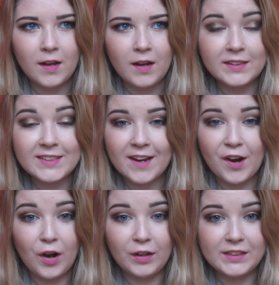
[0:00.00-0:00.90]
I'll tag
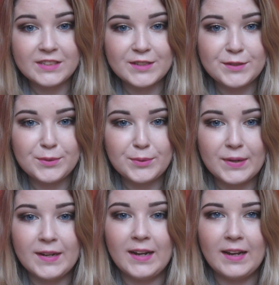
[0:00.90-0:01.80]
Holly too.
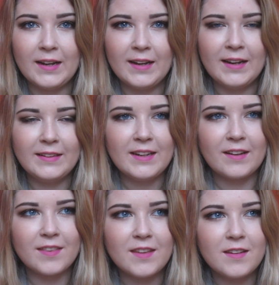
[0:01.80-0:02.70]
And yeah, I
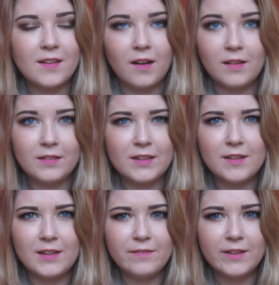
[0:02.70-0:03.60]
think I'll leave
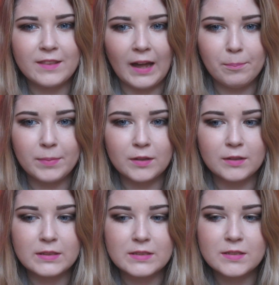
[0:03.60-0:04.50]
it at that,
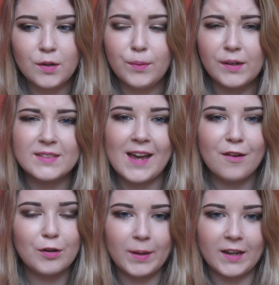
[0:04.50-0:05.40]
because and I'll
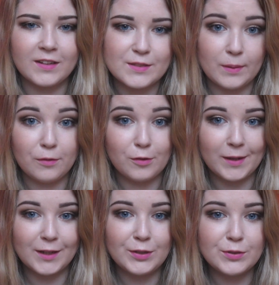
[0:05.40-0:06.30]
tag Rebecca as well,
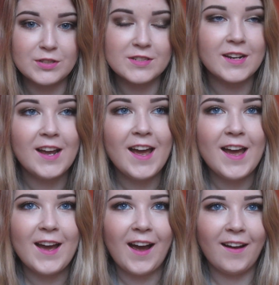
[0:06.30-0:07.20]
Rebecca Nugent.
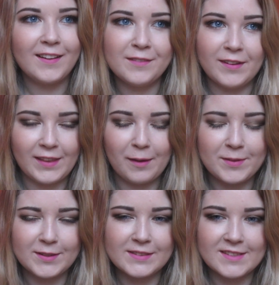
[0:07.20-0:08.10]
I'll leave it at that
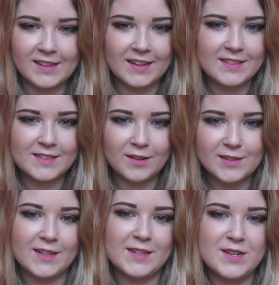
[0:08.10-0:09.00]
because in case the
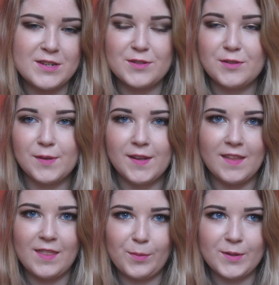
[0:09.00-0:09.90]
girls actually do it and
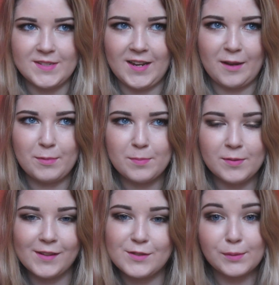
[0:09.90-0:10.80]
then they want to tag people,
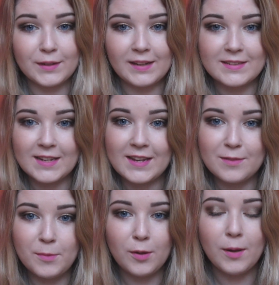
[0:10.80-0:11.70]
I don't want to like take
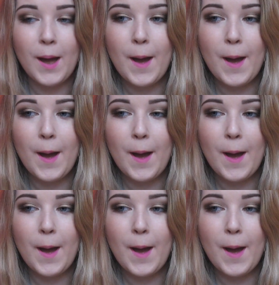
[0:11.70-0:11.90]
them all.